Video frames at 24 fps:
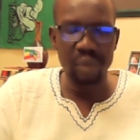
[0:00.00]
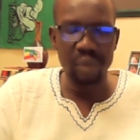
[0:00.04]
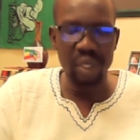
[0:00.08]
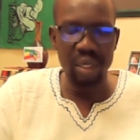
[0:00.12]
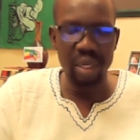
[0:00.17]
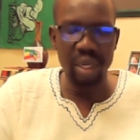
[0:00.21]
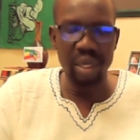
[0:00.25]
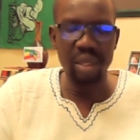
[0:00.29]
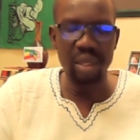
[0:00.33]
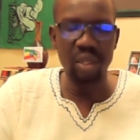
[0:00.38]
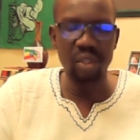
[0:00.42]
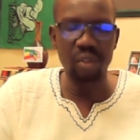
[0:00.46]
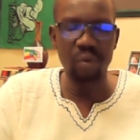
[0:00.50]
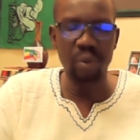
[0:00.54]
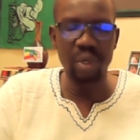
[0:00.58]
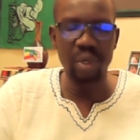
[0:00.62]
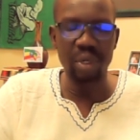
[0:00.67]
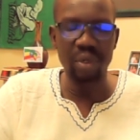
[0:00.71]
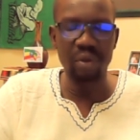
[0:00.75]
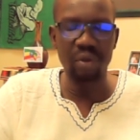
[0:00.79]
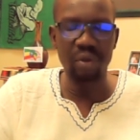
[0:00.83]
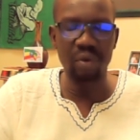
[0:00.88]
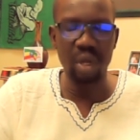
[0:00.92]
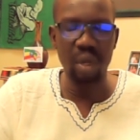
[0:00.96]

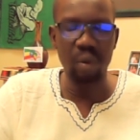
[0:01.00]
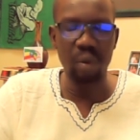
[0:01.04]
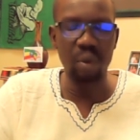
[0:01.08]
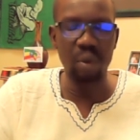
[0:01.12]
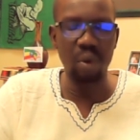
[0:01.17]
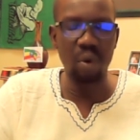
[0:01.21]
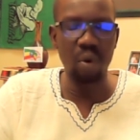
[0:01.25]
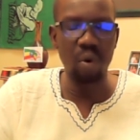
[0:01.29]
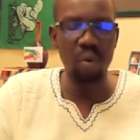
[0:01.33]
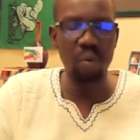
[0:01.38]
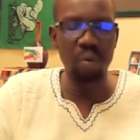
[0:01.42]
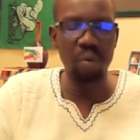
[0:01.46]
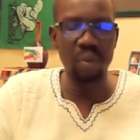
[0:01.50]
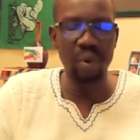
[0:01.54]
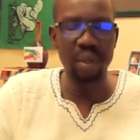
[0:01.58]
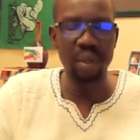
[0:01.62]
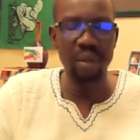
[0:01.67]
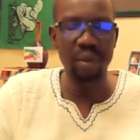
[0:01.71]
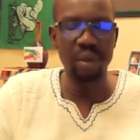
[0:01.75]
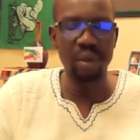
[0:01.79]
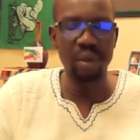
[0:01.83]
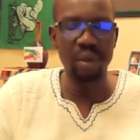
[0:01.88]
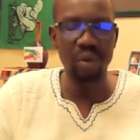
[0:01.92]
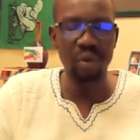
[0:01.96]
diaspora travel
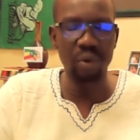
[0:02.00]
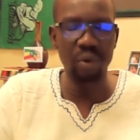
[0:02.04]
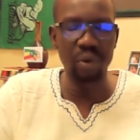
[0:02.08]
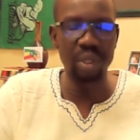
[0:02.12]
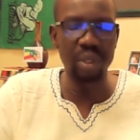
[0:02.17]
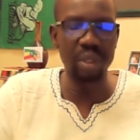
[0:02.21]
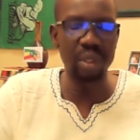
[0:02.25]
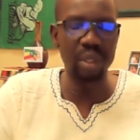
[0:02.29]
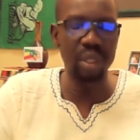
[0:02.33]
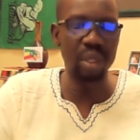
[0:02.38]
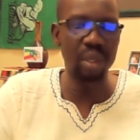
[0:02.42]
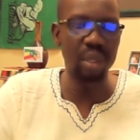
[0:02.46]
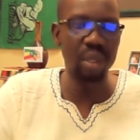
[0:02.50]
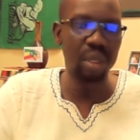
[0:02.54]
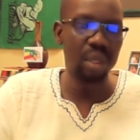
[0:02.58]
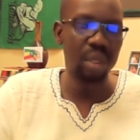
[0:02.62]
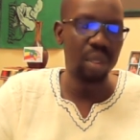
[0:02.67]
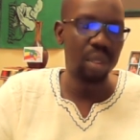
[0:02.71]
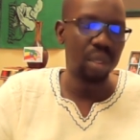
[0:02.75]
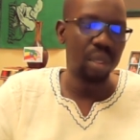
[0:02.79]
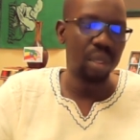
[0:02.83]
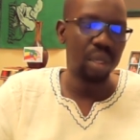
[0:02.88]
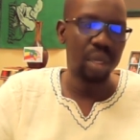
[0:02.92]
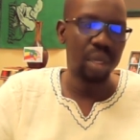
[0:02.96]
home during the
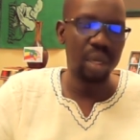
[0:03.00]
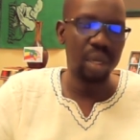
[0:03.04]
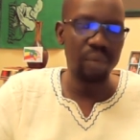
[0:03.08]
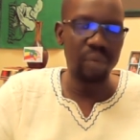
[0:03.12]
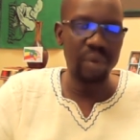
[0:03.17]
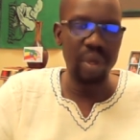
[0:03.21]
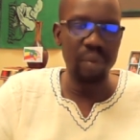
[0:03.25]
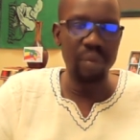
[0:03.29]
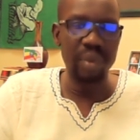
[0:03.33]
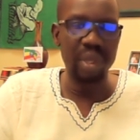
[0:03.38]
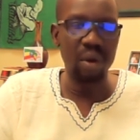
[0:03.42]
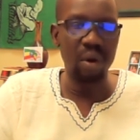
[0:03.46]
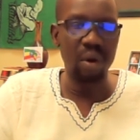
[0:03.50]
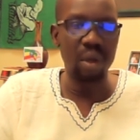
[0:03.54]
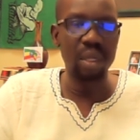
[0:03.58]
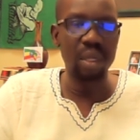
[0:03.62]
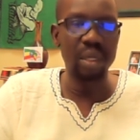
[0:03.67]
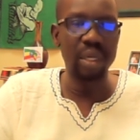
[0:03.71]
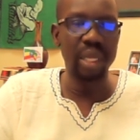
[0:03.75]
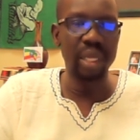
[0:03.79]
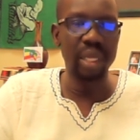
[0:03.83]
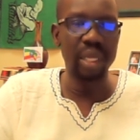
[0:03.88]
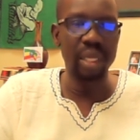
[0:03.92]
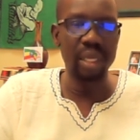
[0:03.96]
upcoming
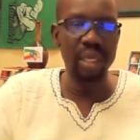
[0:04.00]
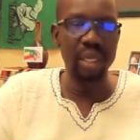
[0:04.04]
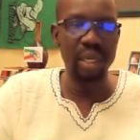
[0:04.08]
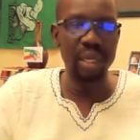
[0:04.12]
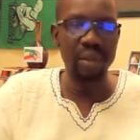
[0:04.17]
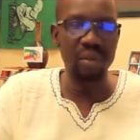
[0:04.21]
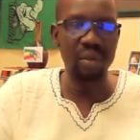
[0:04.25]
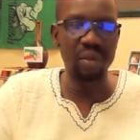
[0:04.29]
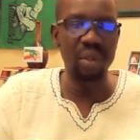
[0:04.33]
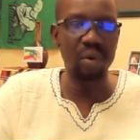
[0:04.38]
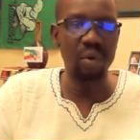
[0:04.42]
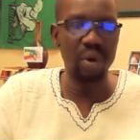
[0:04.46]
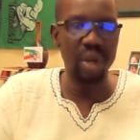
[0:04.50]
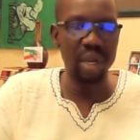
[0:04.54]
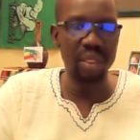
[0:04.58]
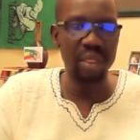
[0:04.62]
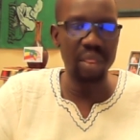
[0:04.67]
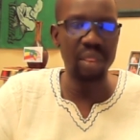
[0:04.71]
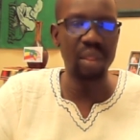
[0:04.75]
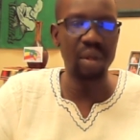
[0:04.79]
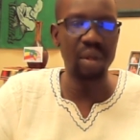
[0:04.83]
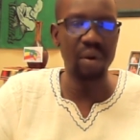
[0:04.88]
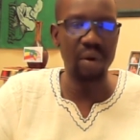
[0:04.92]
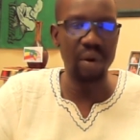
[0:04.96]
holiday is the
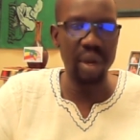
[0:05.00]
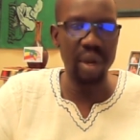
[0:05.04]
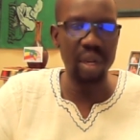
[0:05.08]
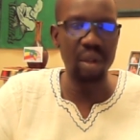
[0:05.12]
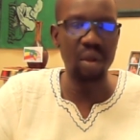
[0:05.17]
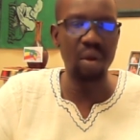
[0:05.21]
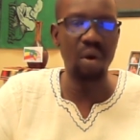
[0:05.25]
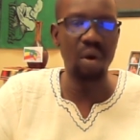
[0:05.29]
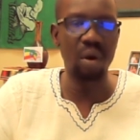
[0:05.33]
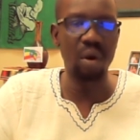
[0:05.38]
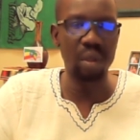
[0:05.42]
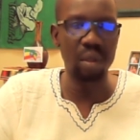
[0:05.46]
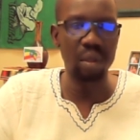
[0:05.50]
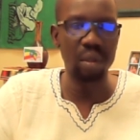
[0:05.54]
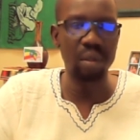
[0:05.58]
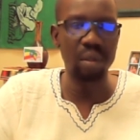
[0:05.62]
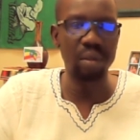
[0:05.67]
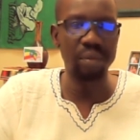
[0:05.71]
right call.